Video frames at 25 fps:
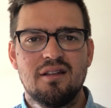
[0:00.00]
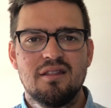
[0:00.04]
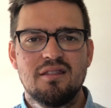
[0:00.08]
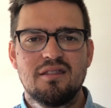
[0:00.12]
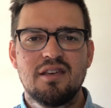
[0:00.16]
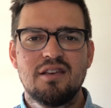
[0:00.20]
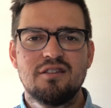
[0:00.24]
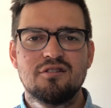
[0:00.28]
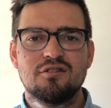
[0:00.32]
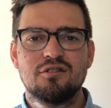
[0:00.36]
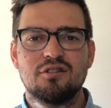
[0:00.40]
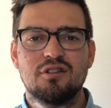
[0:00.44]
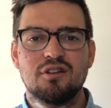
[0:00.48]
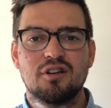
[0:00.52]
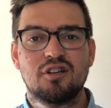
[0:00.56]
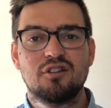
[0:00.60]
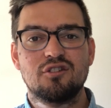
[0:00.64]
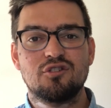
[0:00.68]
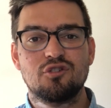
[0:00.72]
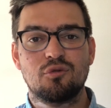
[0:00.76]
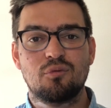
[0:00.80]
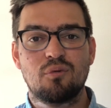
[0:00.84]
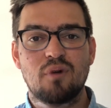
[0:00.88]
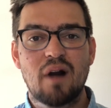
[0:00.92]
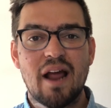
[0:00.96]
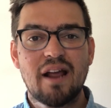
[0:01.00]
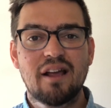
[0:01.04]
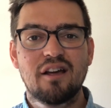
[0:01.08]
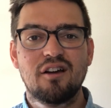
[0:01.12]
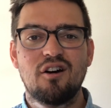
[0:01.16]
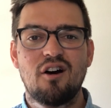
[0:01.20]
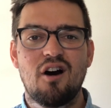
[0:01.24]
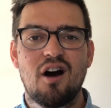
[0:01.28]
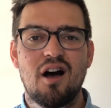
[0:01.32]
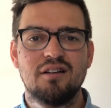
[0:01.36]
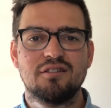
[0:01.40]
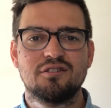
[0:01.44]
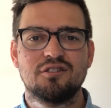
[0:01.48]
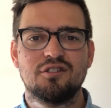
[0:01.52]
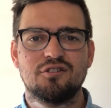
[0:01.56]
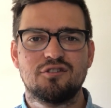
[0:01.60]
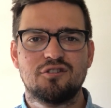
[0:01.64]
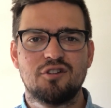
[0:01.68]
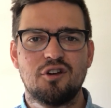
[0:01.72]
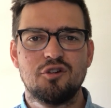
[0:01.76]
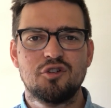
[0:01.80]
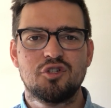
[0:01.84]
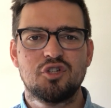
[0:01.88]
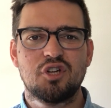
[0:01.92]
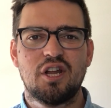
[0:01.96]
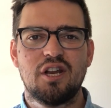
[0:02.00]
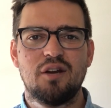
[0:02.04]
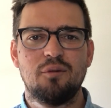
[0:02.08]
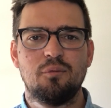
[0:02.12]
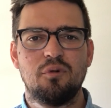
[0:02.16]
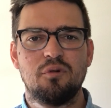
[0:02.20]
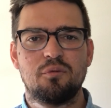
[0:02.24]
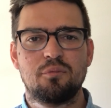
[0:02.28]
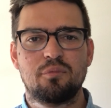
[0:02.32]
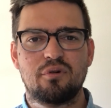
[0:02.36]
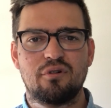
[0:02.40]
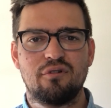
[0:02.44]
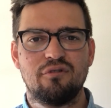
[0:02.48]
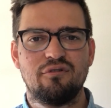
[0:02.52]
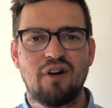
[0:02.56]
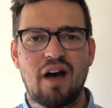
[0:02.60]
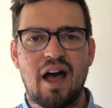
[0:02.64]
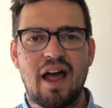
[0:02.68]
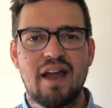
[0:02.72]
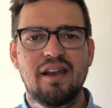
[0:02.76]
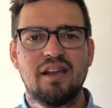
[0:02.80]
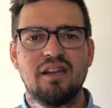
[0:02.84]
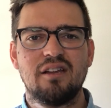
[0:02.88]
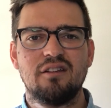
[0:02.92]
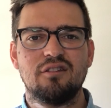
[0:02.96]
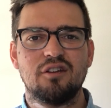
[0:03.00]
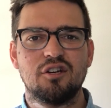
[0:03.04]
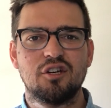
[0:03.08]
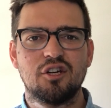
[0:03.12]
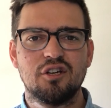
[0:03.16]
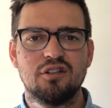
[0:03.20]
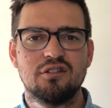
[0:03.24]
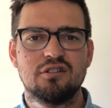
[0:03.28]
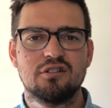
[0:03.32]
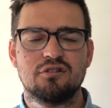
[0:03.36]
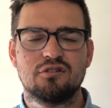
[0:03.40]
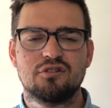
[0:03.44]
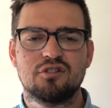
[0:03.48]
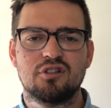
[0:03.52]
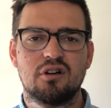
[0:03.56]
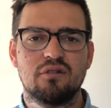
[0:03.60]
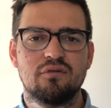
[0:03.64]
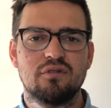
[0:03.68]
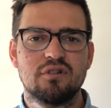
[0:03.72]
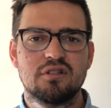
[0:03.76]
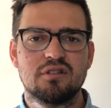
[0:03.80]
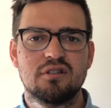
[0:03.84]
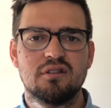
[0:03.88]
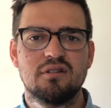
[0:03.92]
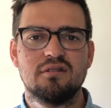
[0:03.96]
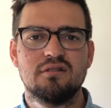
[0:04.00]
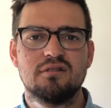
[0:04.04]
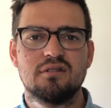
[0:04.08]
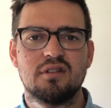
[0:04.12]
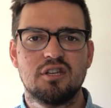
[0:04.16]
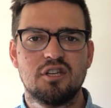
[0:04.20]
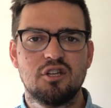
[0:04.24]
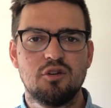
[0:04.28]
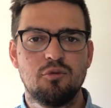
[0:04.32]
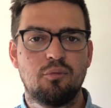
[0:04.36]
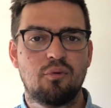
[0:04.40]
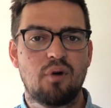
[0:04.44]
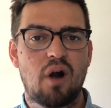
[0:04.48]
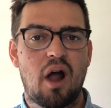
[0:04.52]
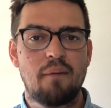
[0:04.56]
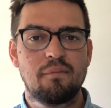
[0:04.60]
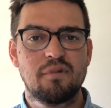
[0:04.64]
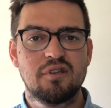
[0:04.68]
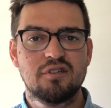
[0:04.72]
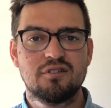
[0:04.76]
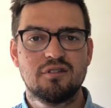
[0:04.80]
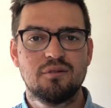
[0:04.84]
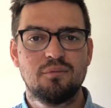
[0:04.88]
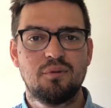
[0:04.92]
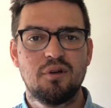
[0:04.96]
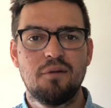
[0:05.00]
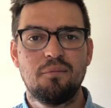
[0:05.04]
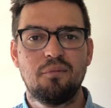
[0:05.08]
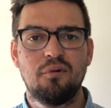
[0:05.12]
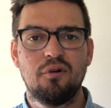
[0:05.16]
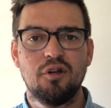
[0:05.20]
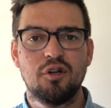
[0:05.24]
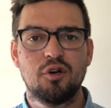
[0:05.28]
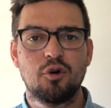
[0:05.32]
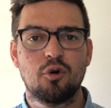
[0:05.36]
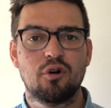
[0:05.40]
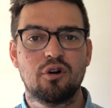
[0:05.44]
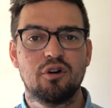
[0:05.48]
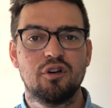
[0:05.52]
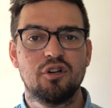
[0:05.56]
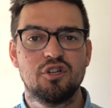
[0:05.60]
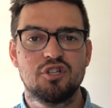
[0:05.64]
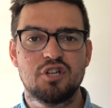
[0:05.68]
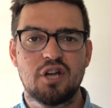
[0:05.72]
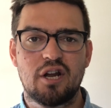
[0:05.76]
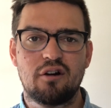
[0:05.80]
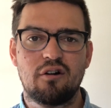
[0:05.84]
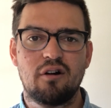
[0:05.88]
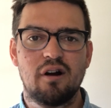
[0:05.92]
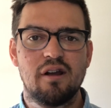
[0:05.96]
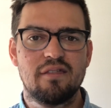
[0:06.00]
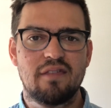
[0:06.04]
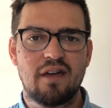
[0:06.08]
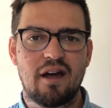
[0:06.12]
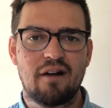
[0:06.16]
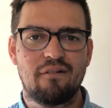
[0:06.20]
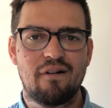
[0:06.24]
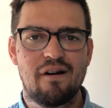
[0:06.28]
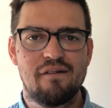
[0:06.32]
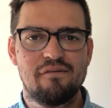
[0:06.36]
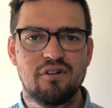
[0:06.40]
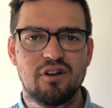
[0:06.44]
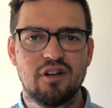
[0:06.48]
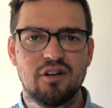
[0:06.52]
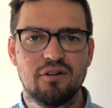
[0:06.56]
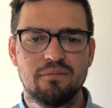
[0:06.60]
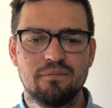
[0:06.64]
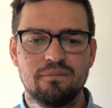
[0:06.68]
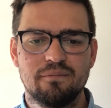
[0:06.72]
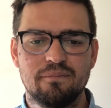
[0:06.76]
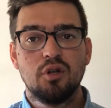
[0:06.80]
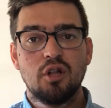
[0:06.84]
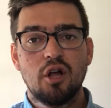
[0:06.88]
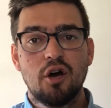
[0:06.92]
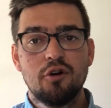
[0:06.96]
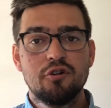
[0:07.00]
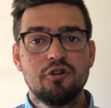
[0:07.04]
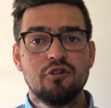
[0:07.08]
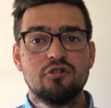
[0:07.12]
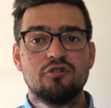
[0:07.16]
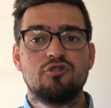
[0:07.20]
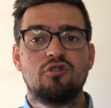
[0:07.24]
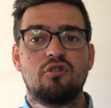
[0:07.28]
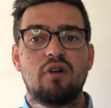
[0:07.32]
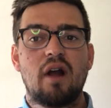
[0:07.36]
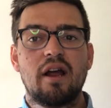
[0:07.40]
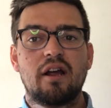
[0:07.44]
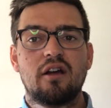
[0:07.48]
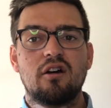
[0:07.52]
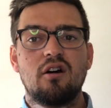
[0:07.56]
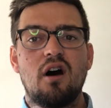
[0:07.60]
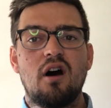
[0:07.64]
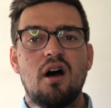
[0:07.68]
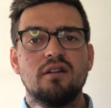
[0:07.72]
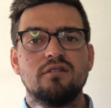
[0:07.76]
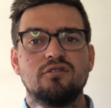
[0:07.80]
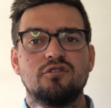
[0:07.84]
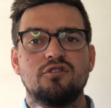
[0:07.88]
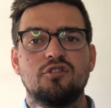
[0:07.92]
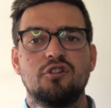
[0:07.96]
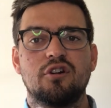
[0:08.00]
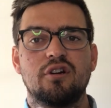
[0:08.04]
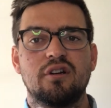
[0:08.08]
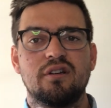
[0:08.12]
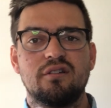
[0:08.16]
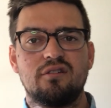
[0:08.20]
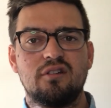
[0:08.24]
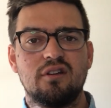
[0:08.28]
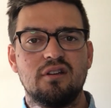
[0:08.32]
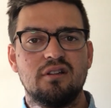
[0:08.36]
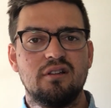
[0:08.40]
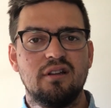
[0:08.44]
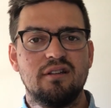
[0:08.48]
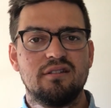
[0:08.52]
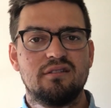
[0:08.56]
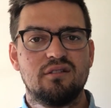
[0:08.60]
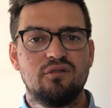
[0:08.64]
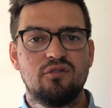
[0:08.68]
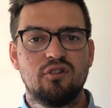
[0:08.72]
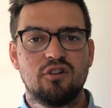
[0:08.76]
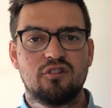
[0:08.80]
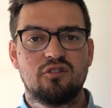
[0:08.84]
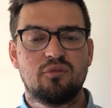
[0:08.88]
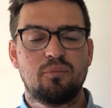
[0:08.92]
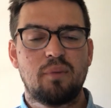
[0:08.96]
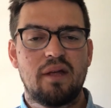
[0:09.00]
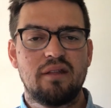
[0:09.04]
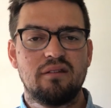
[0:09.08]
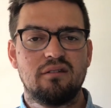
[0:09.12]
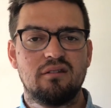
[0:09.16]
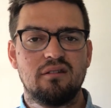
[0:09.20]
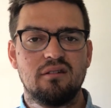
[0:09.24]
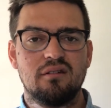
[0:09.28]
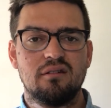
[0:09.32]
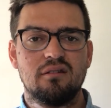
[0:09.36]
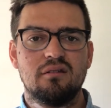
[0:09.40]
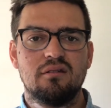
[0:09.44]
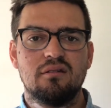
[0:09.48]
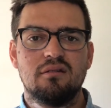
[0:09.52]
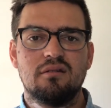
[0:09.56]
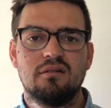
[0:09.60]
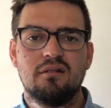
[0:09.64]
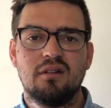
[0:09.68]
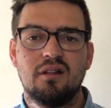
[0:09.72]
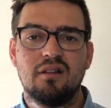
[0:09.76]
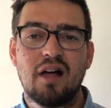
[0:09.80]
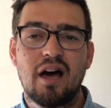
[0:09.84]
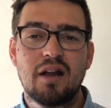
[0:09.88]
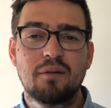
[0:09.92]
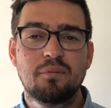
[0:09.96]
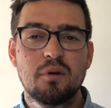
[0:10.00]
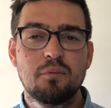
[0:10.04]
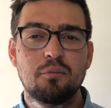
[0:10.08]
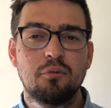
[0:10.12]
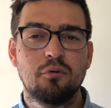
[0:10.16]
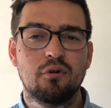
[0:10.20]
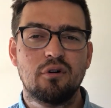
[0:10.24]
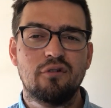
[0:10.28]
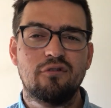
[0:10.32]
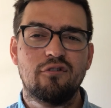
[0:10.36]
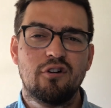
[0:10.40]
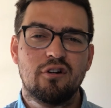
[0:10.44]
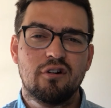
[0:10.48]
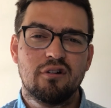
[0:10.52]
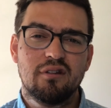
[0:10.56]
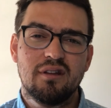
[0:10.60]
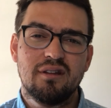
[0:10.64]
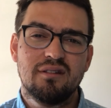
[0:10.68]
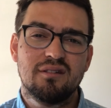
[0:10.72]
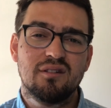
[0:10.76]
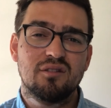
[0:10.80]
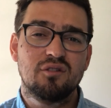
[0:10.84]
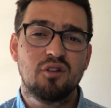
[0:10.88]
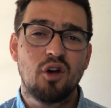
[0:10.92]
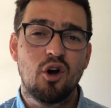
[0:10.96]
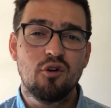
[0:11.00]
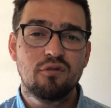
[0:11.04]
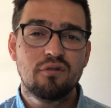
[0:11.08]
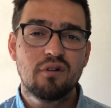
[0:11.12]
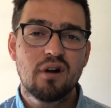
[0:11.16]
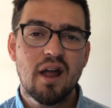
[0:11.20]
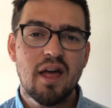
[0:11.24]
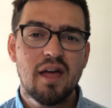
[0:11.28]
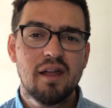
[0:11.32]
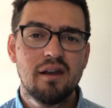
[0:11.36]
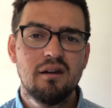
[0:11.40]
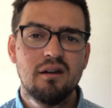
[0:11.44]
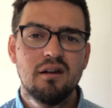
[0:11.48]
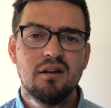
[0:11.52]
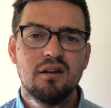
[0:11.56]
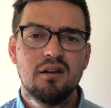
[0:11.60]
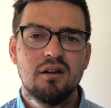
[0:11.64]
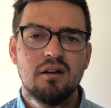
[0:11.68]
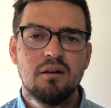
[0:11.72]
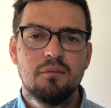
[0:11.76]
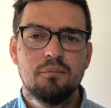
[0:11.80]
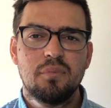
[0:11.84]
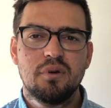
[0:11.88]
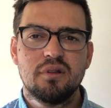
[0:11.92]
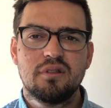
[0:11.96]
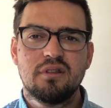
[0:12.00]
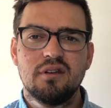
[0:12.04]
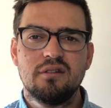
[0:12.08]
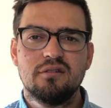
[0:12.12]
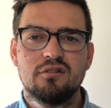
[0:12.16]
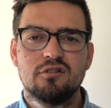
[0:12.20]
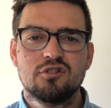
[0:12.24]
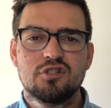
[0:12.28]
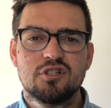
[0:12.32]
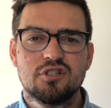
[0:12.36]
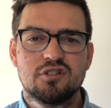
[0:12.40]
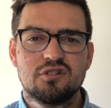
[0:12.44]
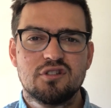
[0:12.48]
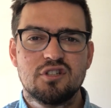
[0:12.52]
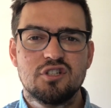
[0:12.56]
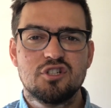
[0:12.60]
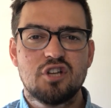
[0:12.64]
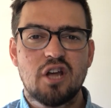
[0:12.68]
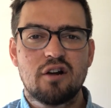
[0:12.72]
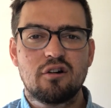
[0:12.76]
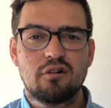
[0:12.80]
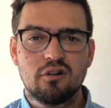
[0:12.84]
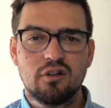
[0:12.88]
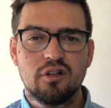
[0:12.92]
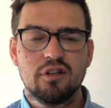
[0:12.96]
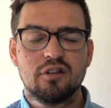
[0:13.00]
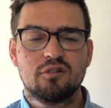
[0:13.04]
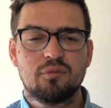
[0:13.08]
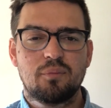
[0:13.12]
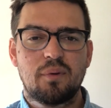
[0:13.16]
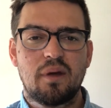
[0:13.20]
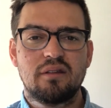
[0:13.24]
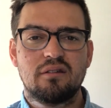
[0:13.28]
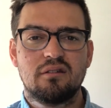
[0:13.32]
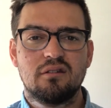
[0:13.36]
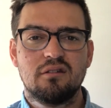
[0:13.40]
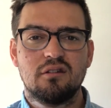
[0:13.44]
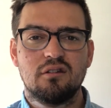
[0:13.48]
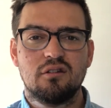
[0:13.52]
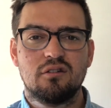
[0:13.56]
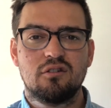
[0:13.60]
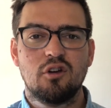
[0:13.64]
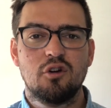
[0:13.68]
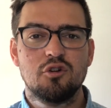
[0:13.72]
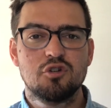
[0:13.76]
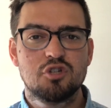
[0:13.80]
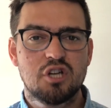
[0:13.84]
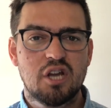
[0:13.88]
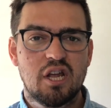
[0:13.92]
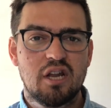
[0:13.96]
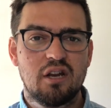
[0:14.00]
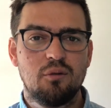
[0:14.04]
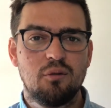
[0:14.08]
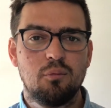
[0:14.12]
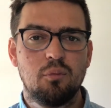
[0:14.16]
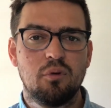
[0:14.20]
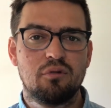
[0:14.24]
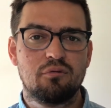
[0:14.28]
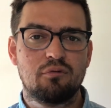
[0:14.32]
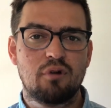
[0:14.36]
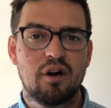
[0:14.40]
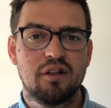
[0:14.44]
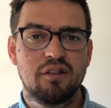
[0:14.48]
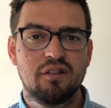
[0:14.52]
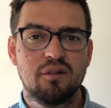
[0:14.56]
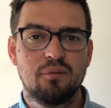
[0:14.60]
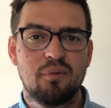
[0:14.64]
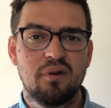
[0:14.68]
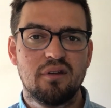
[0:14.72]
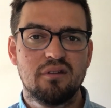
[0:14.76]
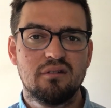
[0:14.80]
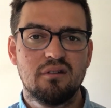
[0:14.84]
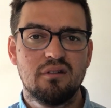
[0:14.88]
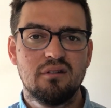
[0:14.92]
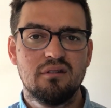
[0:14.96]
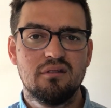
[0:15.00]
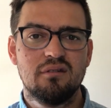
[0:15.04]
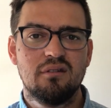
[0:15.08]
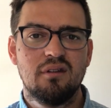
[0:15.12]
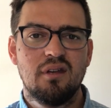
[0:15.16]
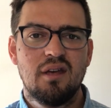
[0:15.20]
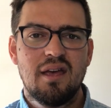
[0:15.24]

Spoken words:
These are the direct costs associated with providing the goods or services that you promise to people in order to generate that revenue. Below your direct costs, you're going to see a list of expenses. A lot of people refer to these as overhead, but these are just the general expenses associated with running the business,